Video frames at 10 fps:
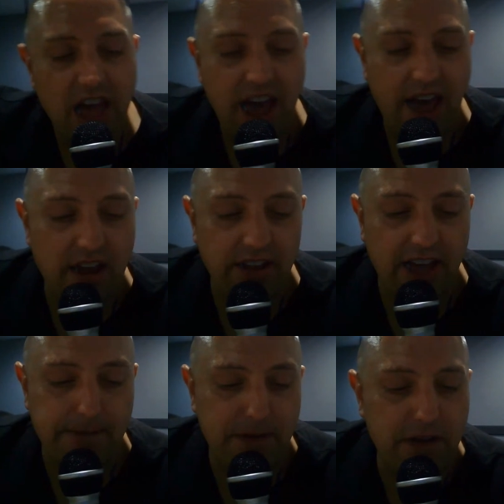And
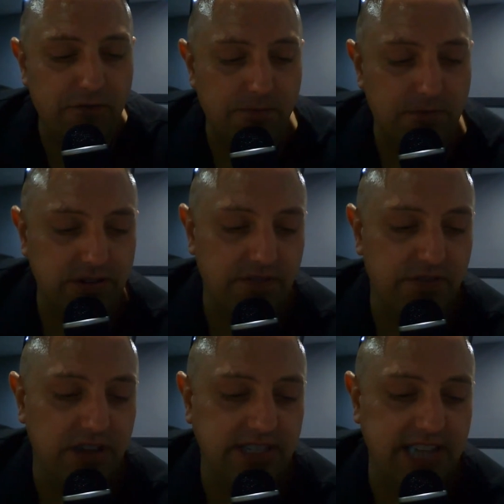unlike beef rumors of
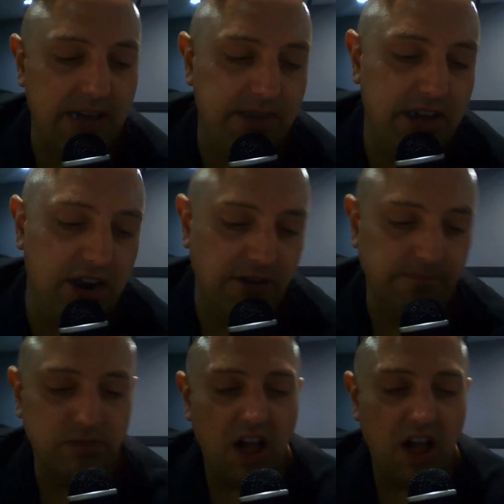the same year,